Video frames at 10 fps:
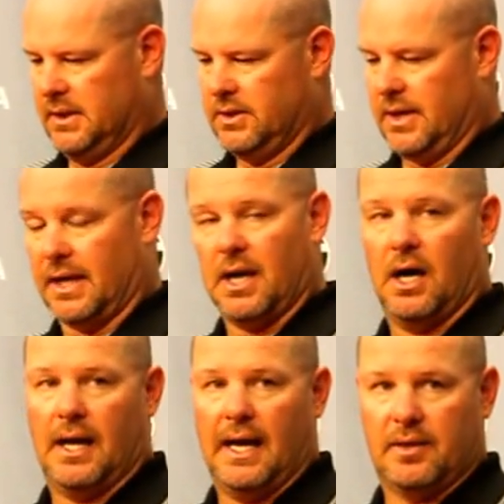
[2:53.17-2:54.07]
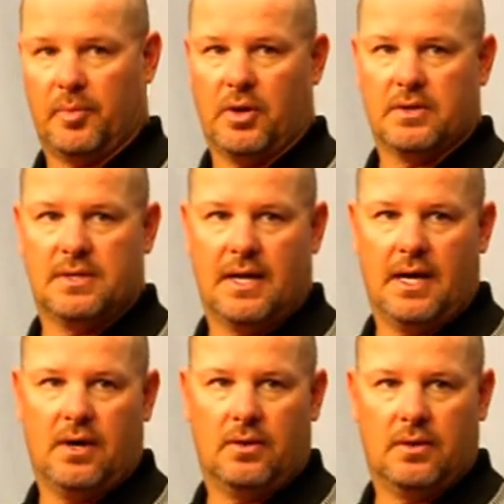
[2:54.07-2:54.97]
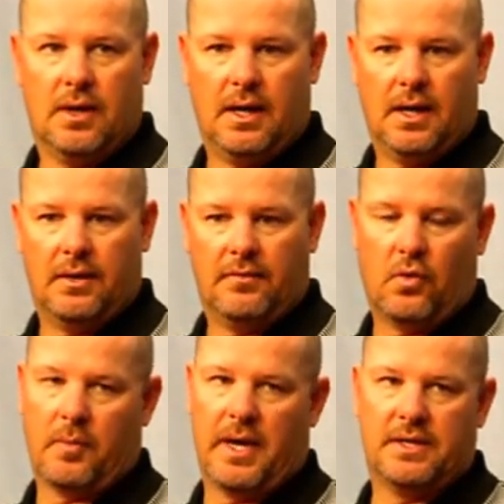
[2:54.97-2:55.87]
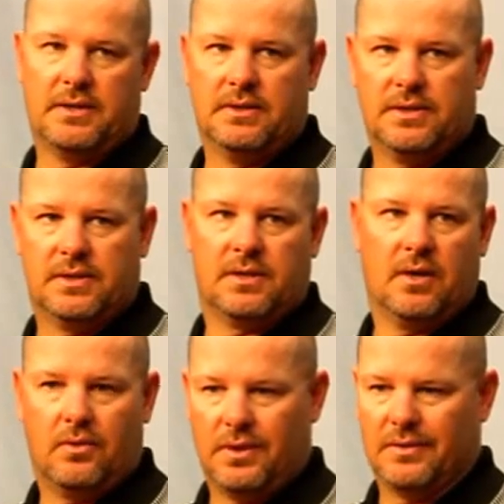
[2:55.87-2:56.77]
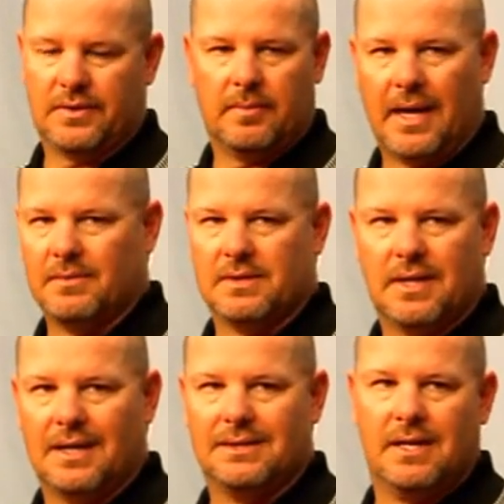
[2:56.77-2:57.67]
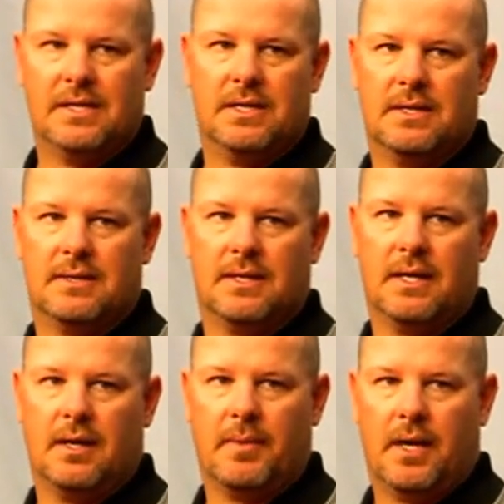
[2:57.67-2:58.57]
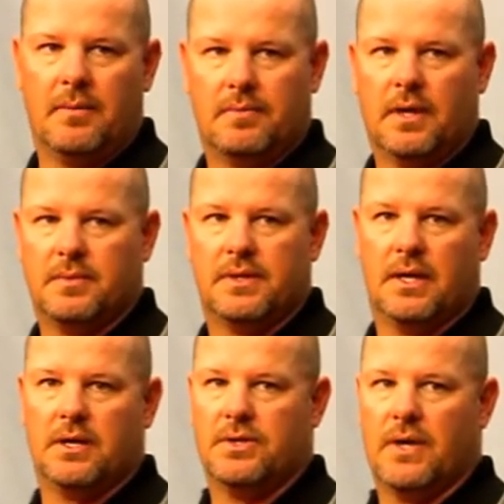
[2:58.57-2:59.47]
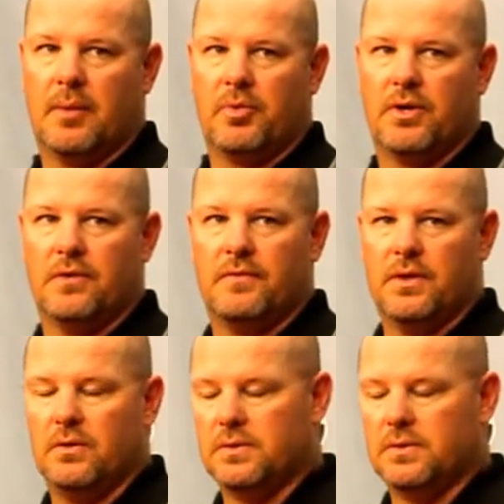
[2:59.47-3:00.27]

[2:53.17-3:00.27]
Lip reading: Try to call out the personnel, the formations, just so, you know, sometimes it's not as easy to see. I mean, upstairs, you got a pretty good view.